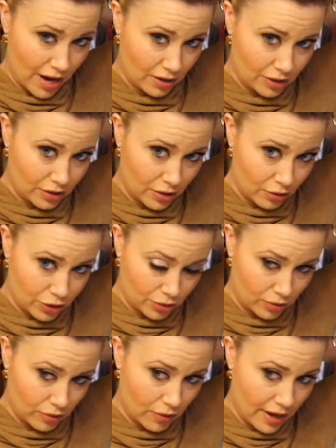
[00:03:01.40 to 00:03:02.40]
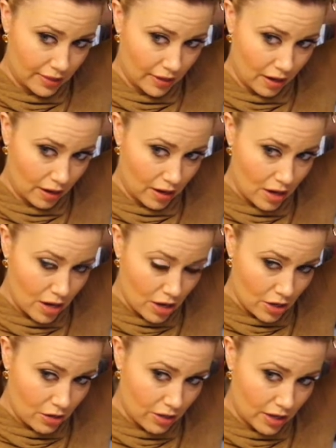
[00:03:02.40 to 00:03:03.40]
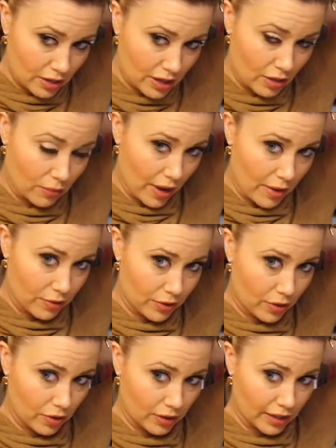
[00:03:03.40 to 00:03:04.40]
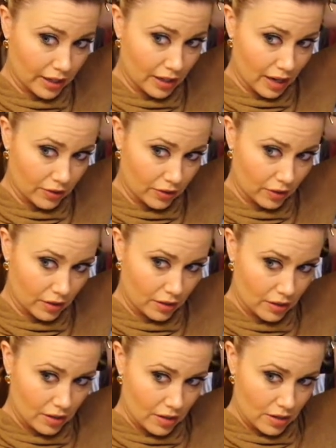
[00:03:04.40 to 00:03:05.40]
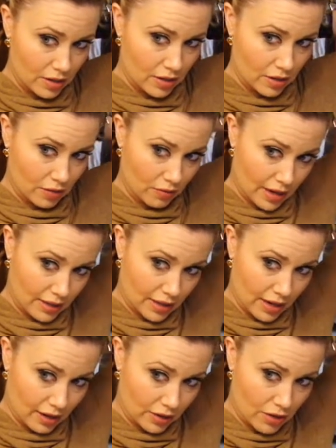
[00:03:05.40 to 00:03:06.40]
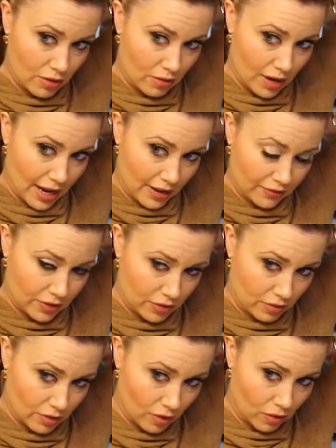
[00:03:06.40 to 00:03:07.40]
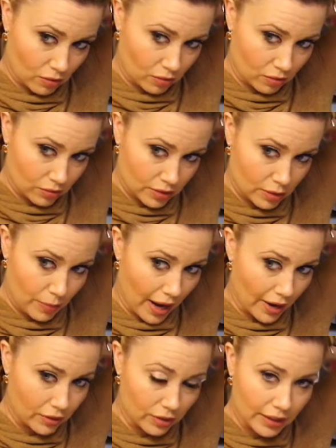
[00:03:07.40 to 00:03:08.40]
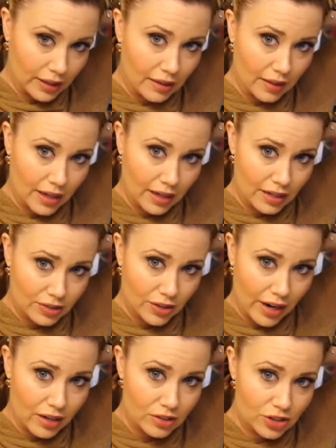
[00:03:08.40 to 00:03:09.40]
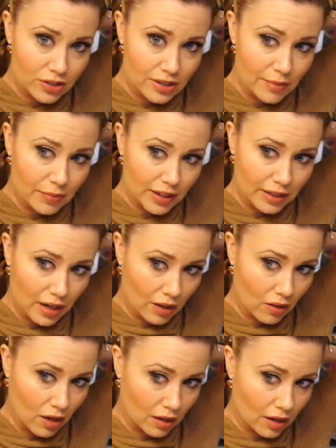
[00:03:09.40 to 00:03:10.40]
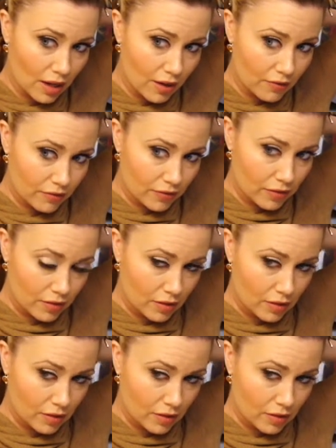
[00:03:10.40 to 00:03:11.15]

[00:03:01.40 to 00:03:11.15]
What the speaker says: hair is so short right there, you can get away with curling it under. Right there. You don't have to do the whole spirally thing because your hair is just simply not long enough.